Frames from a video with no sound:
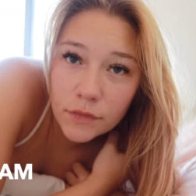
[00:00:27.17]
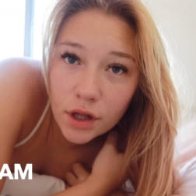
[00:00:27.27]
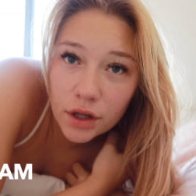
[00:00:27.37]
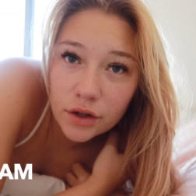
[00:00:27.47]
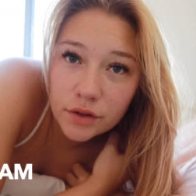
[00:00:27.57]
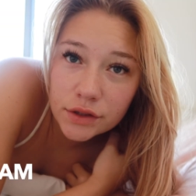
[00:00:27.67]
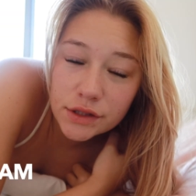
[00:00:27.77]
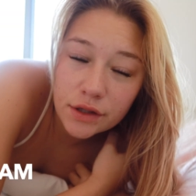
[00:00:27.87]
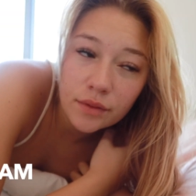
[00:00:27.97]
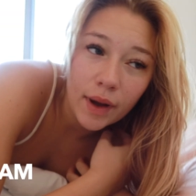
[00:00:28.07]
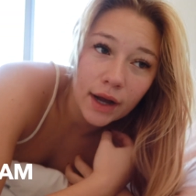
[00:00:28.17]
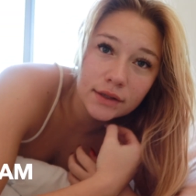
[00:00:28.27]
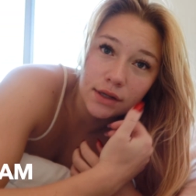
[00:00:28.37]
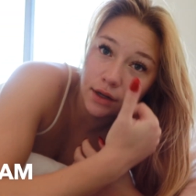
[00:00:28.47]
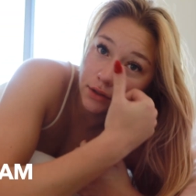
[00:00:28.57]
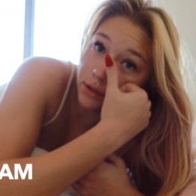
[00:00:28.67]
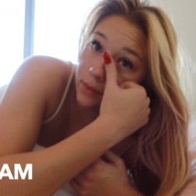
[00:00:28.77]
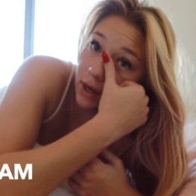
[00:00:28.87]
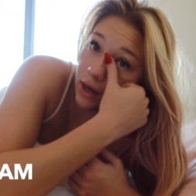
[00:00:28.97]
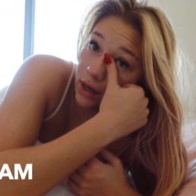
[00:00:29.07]
Like, you can see the bags under
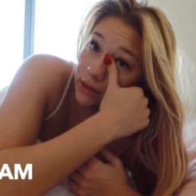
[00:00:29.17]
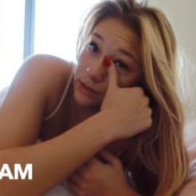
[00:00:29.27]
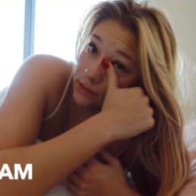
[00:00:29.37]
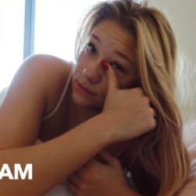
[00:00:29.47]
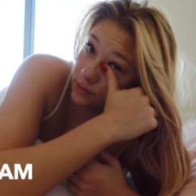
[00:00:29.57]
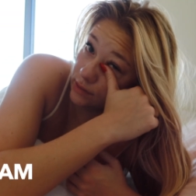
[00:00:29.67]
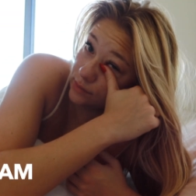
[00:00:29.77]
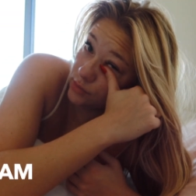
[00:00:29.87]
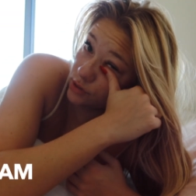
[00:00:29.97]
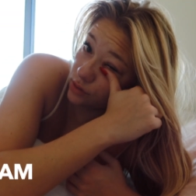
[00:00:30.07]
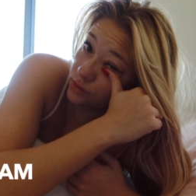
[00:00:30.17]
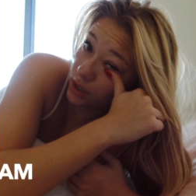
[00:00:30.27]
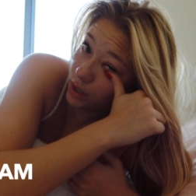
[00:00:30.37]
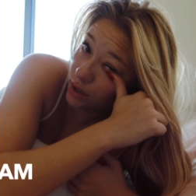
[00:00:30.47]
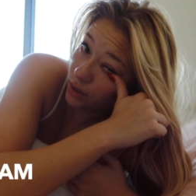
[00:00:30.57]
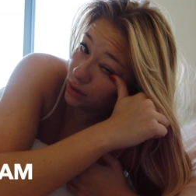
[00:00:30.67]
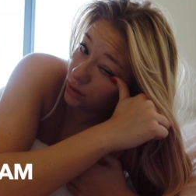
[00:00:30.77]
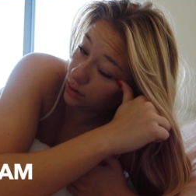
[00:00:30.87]
my eyes. I'm so tired.